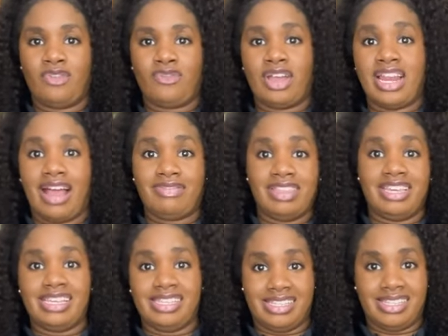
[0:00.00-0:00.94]
right after
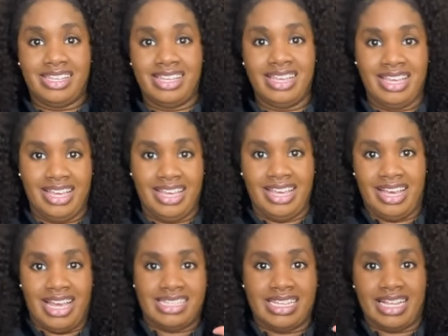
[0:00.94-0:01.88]
this
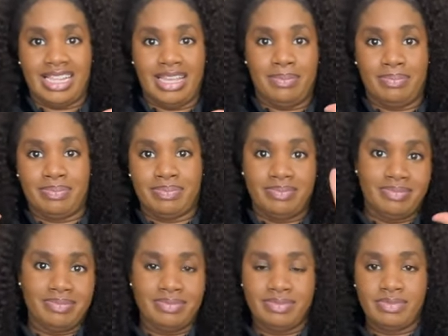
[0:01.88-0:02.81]
as a clip
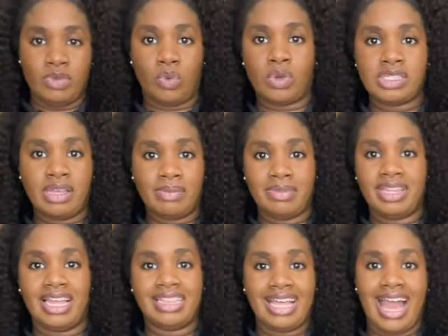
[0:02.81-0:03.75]
or something
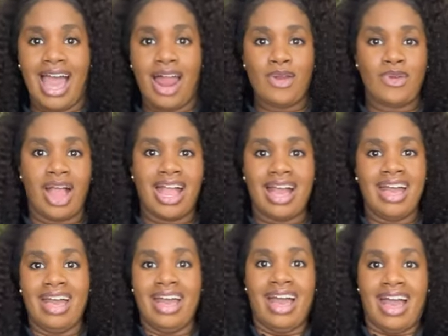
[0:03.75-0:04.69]
like that. I don't know. I
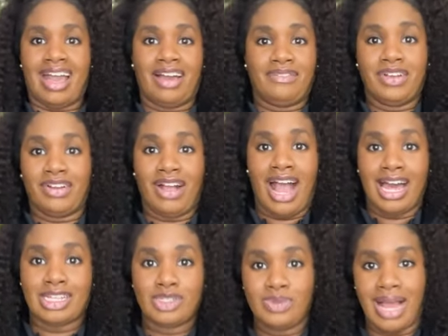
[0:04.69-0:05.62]
got to figure out how
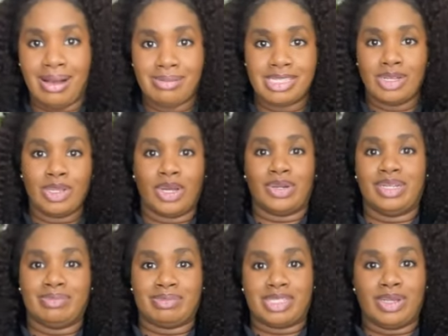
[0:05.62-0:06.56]
to do that. I'm still
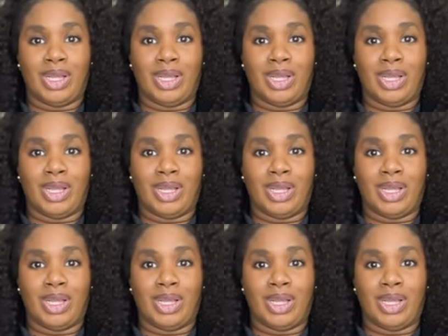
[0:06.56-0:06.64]
learning.